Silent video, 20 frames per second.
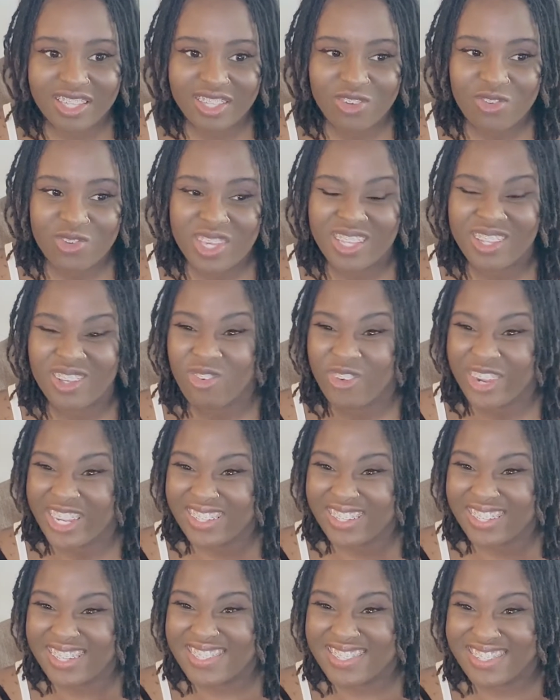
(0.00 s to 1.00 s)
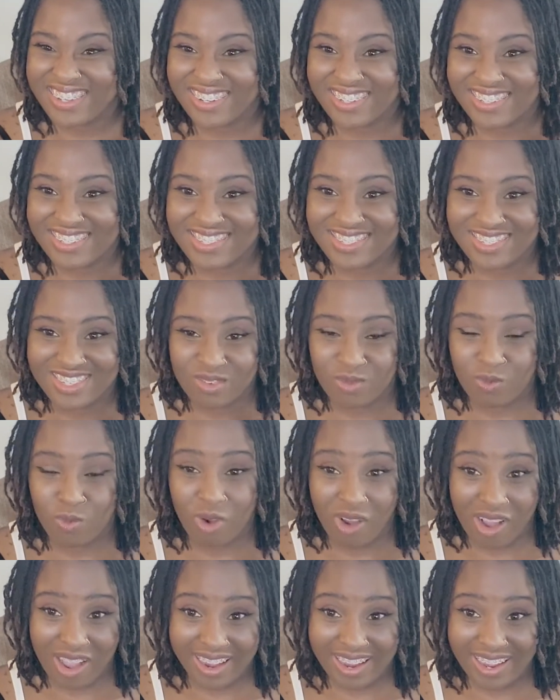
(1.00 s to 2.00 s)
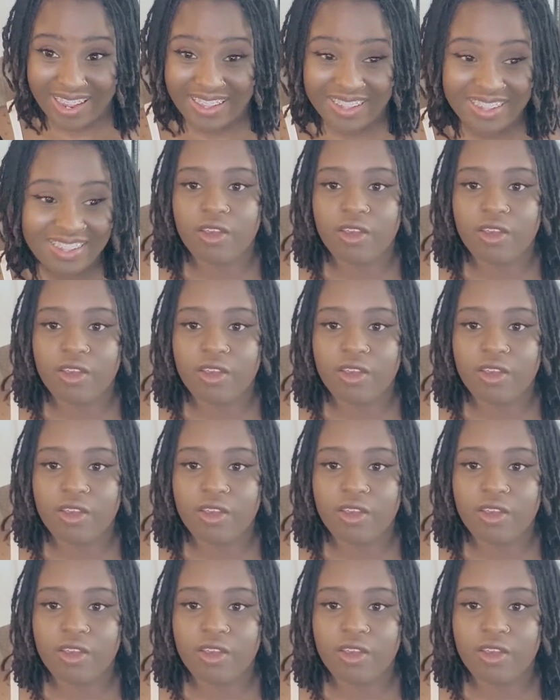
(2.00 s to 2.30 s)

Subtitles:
you can quickly start to see why.